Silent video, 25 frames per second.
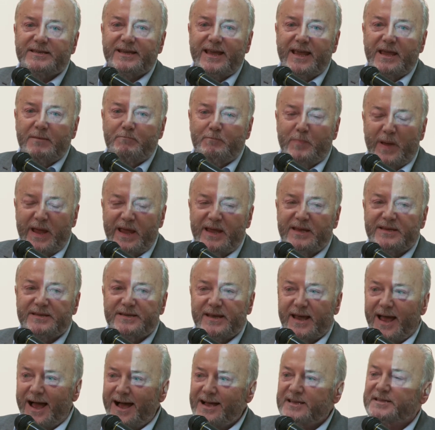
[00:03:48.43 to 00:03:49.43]
a
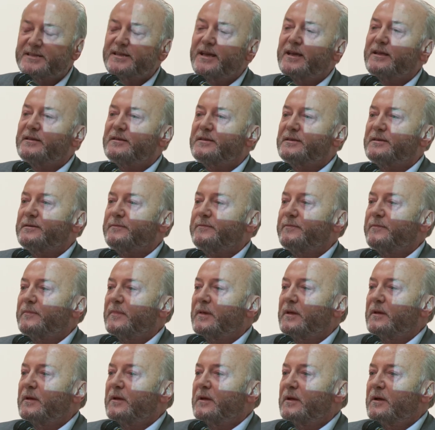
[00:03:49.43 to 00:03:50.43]
paid asset
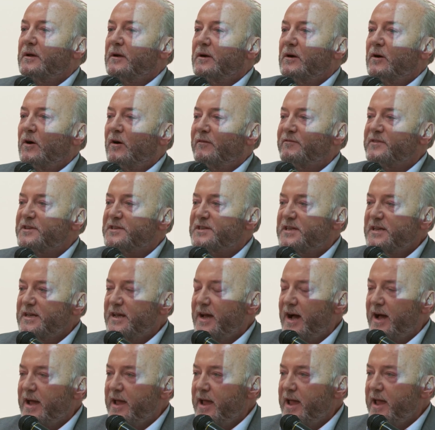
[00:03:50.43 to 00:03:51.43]
of the
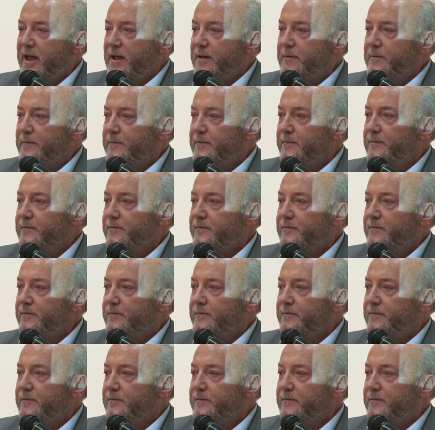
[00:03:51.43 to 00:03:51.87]
CIA,